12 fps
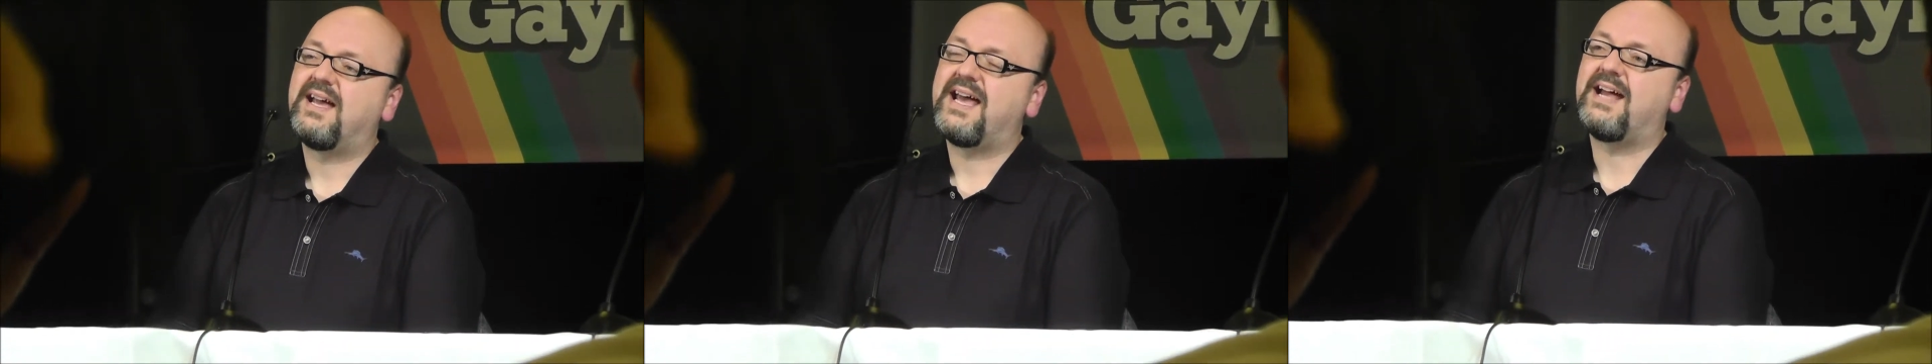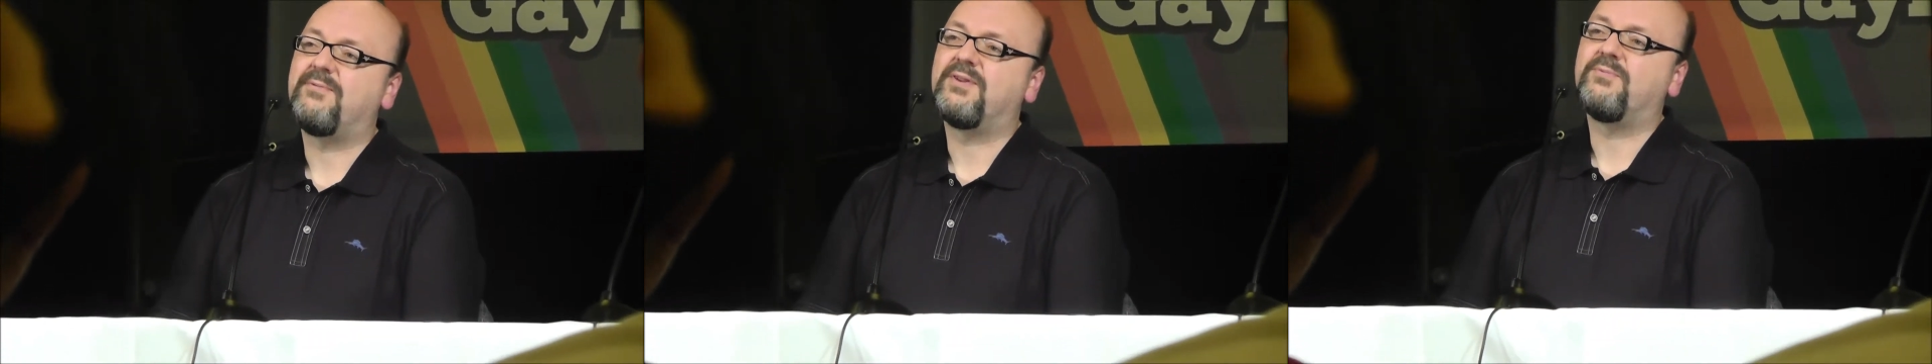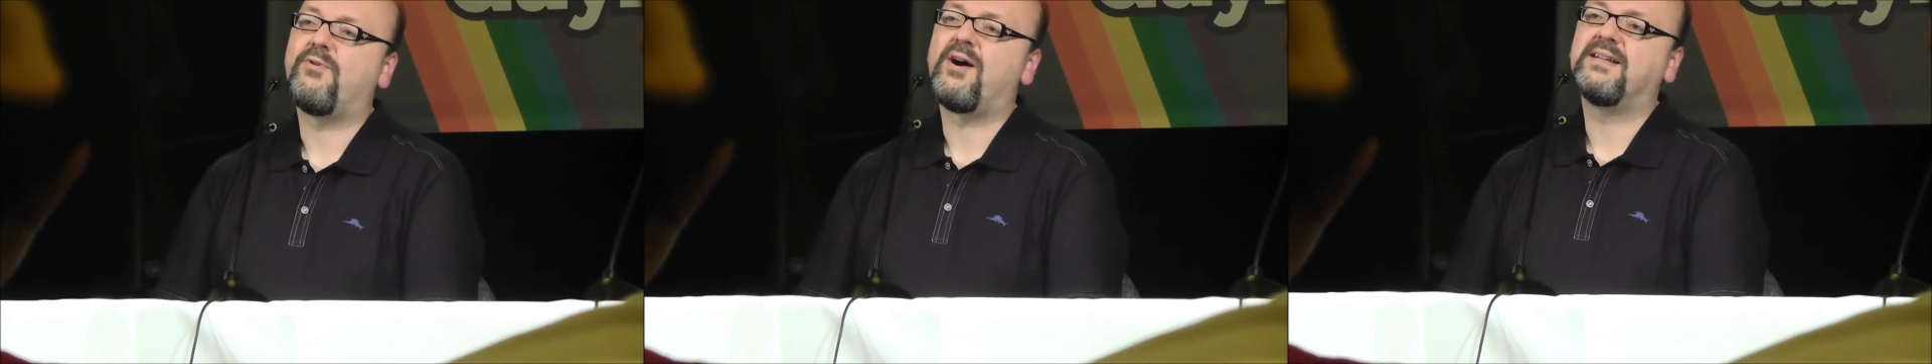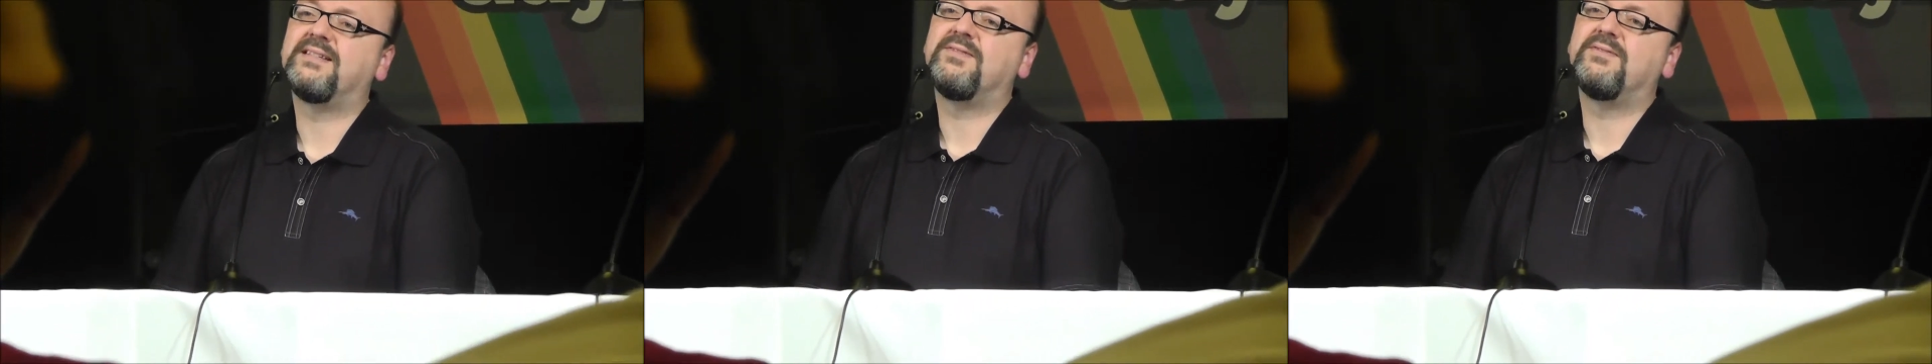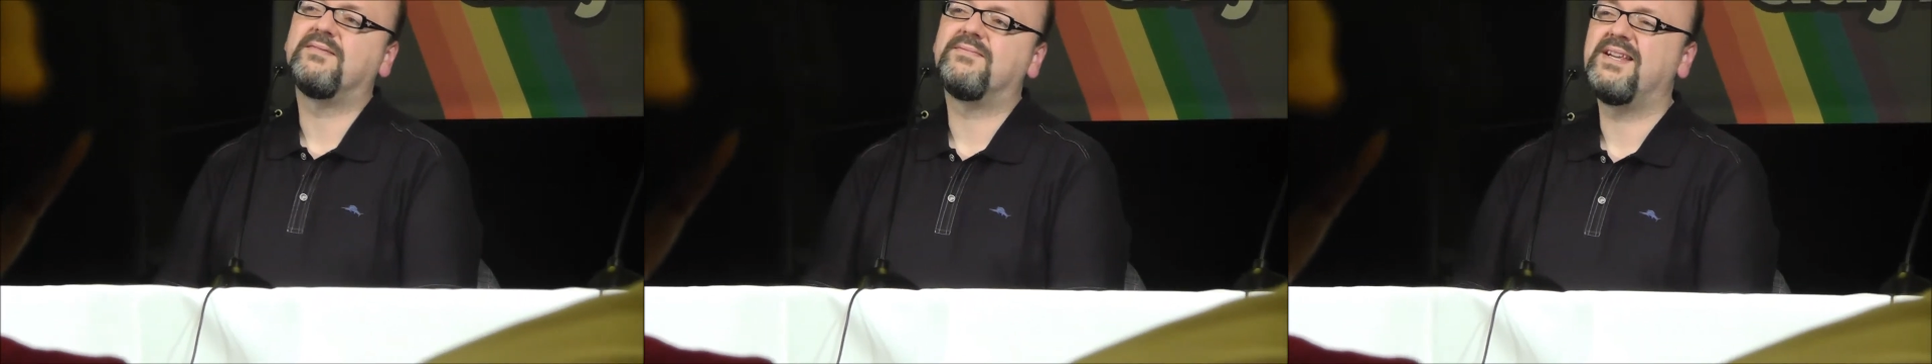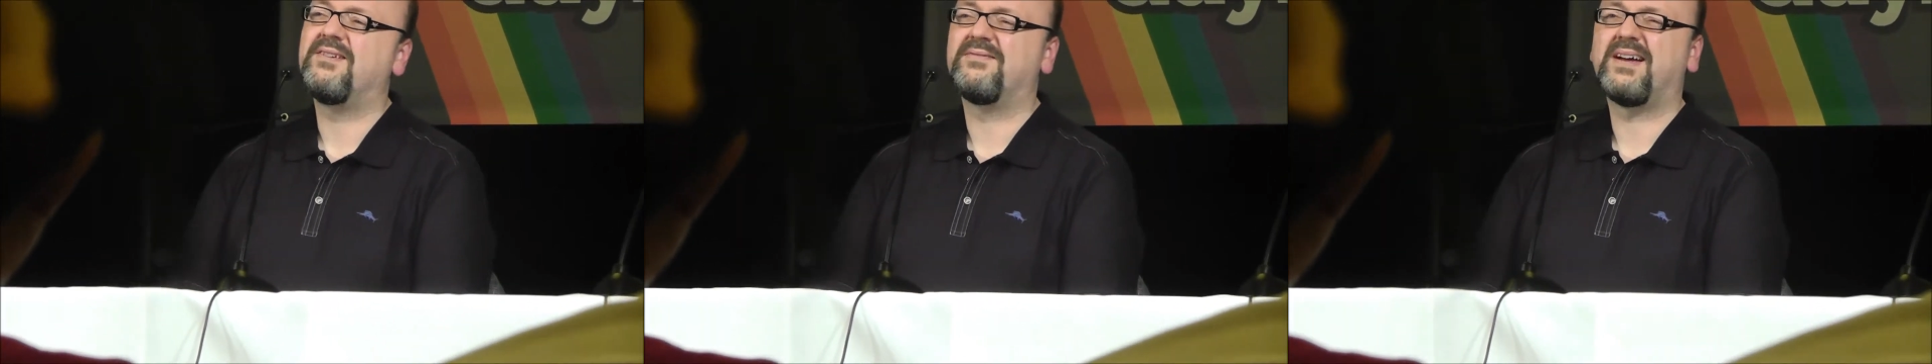and I wouldn't want to,
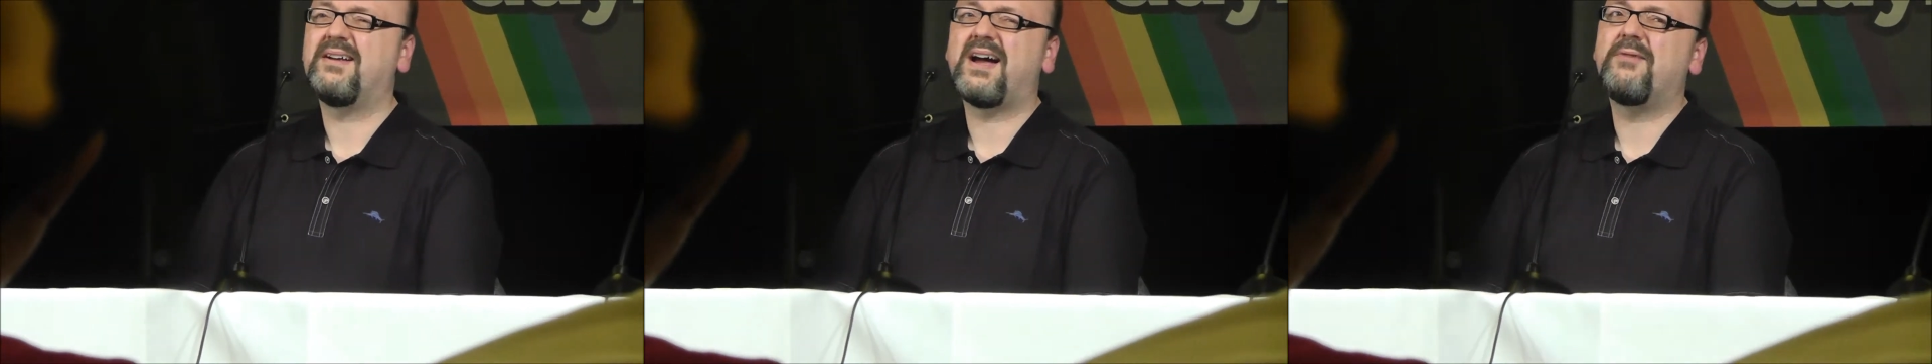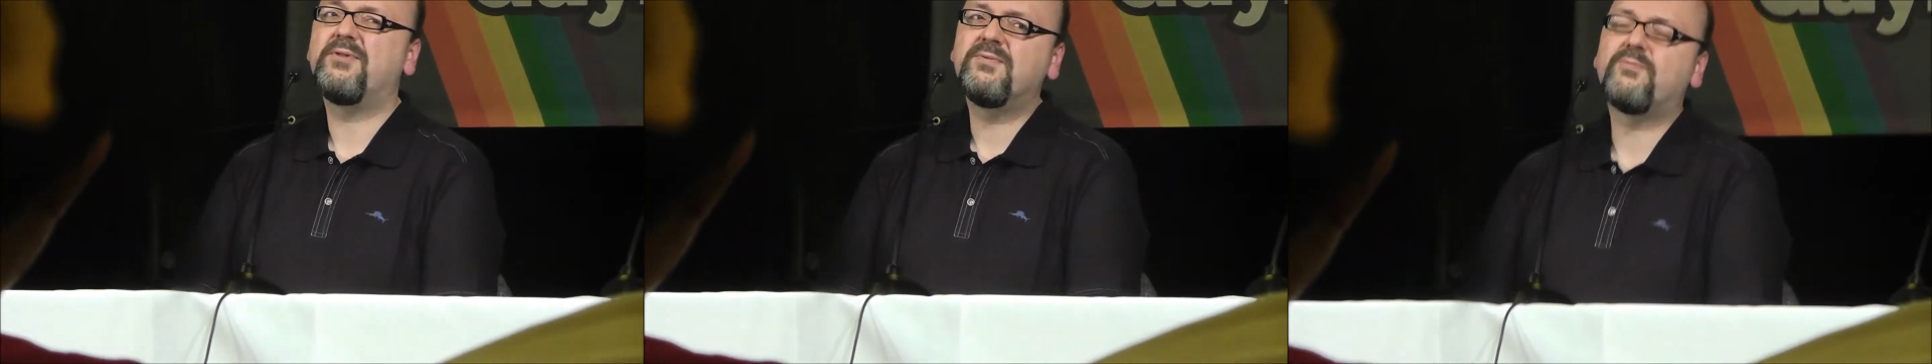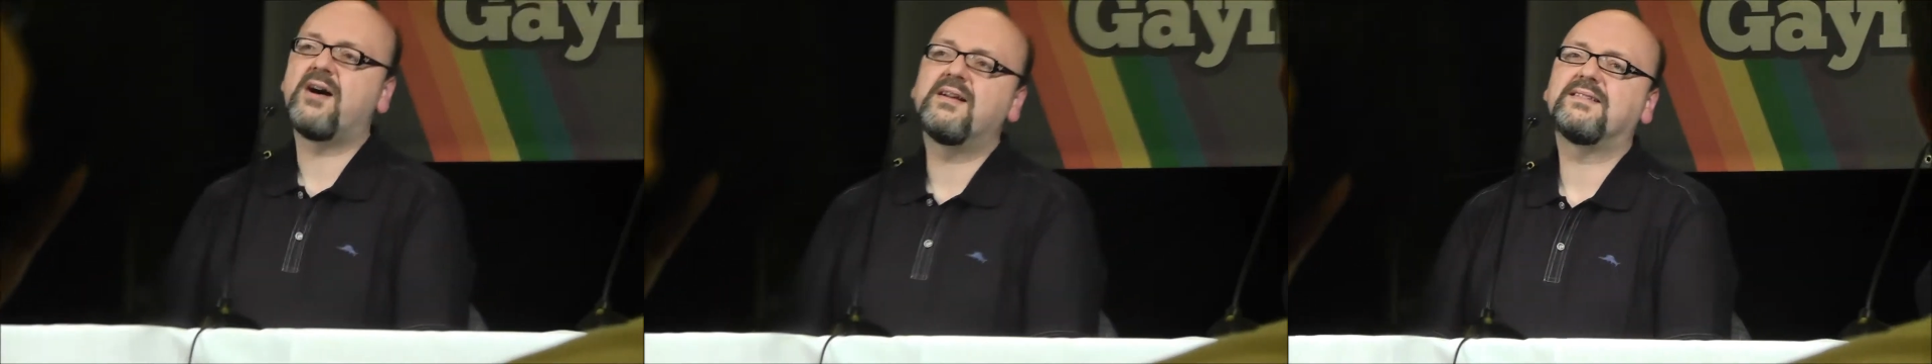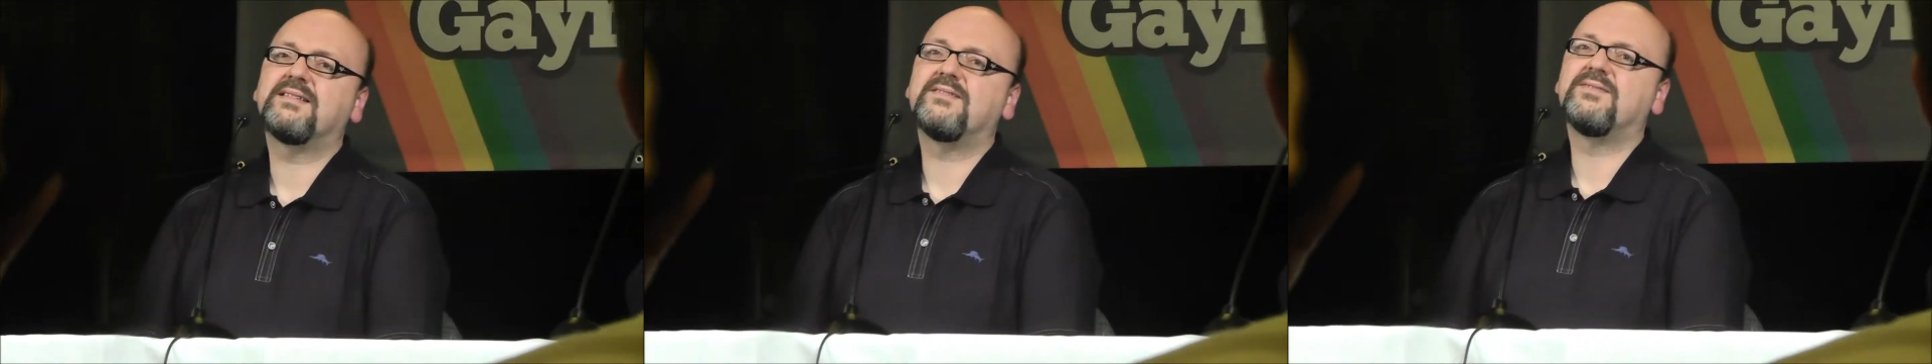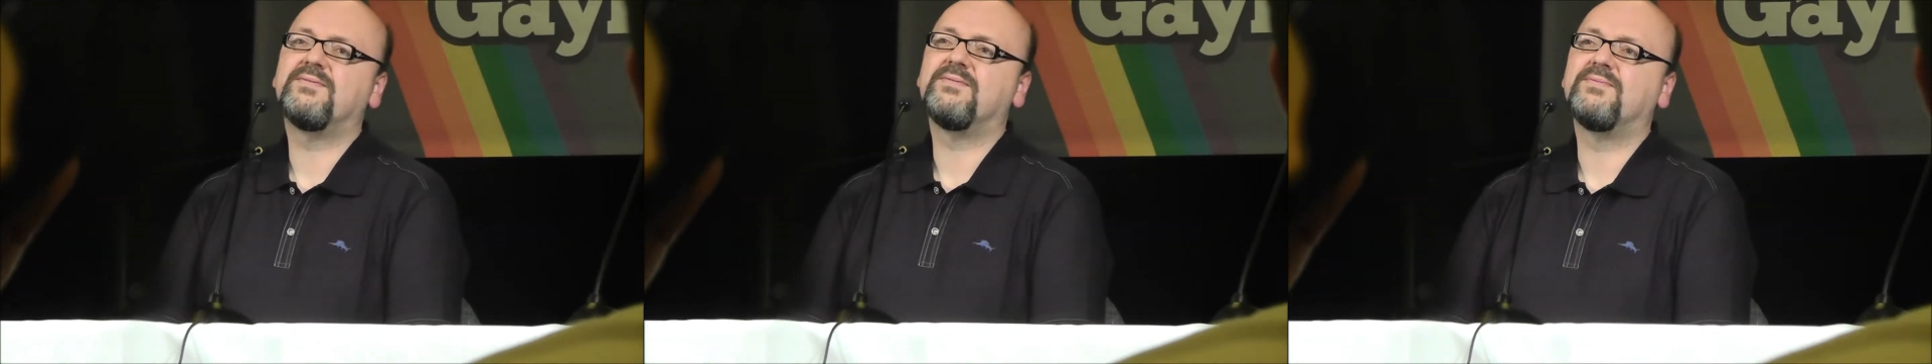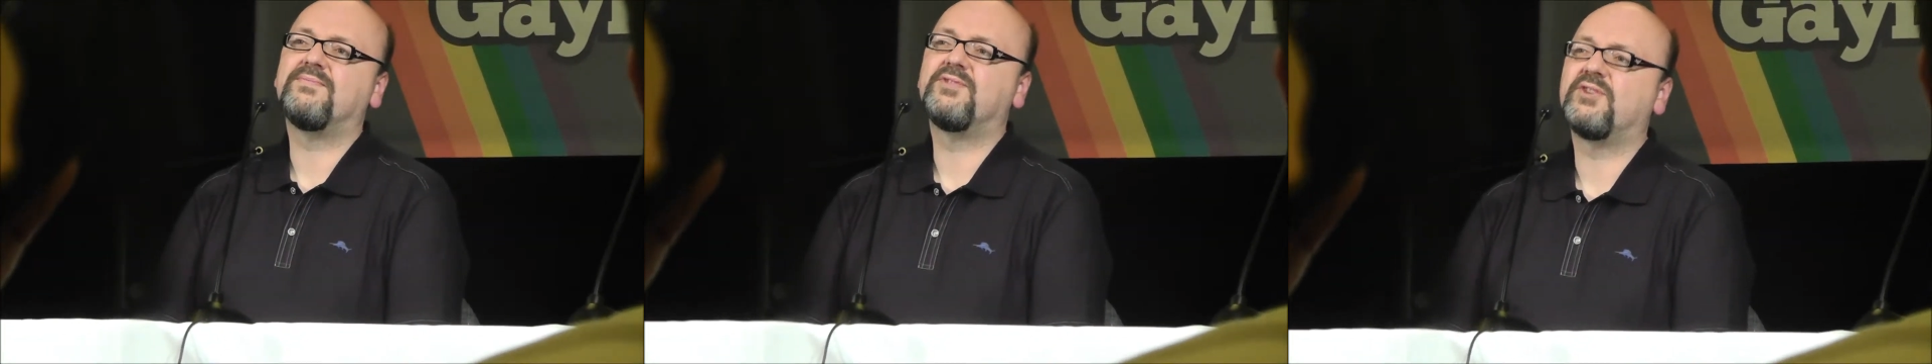you know, I, I, wouldn't want
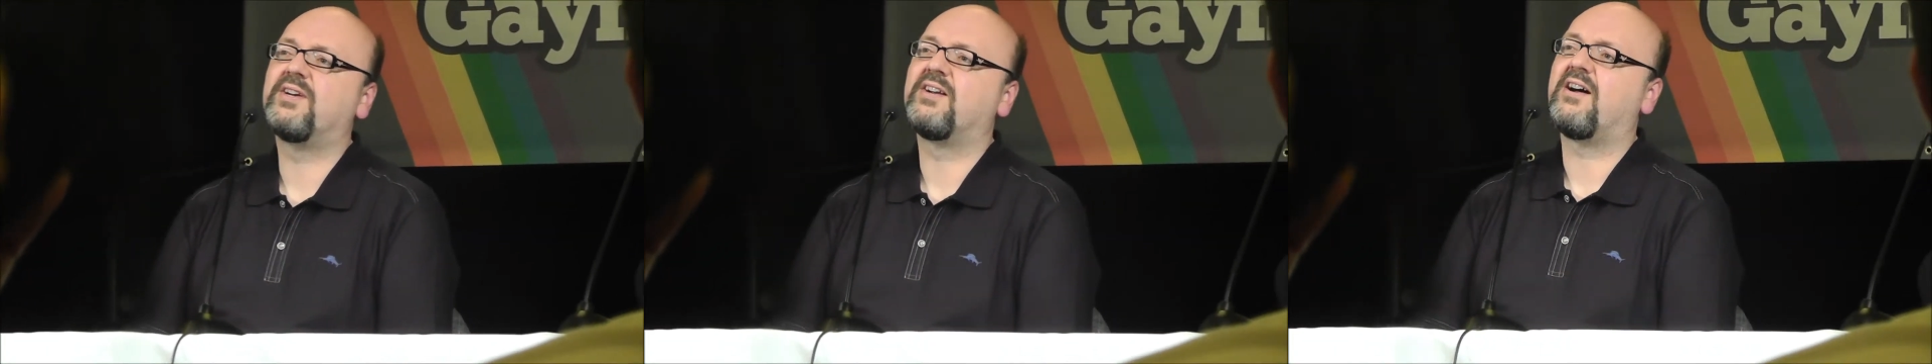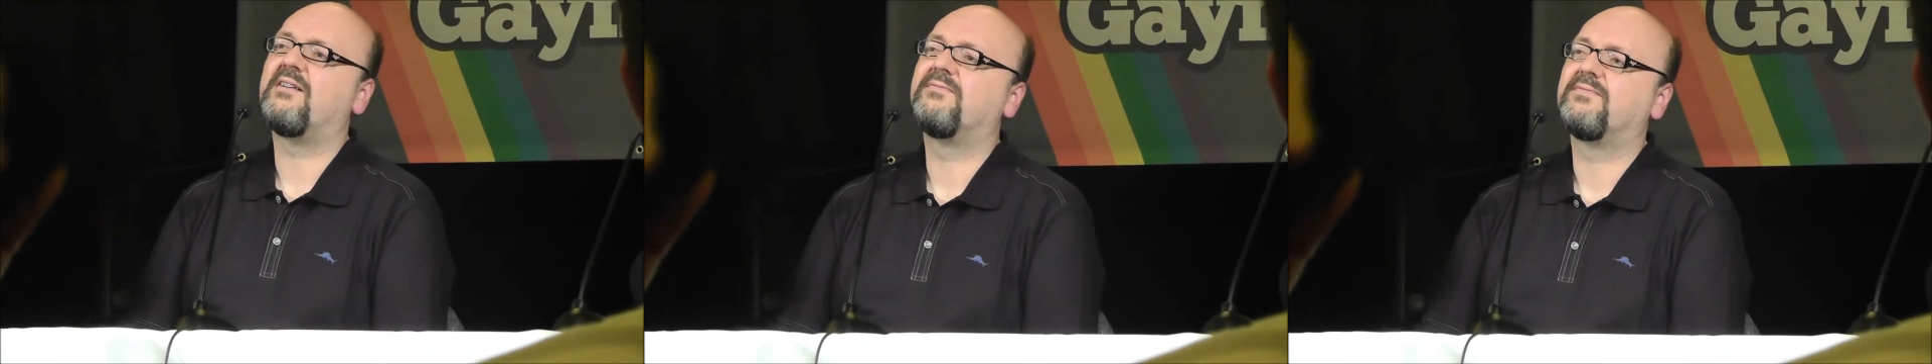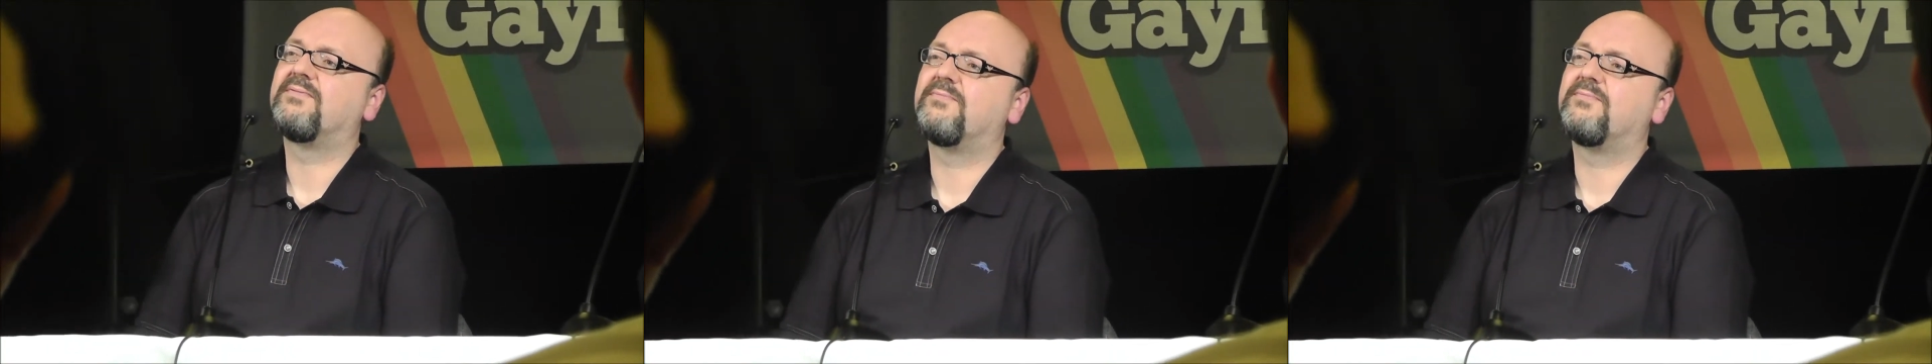to turn it off.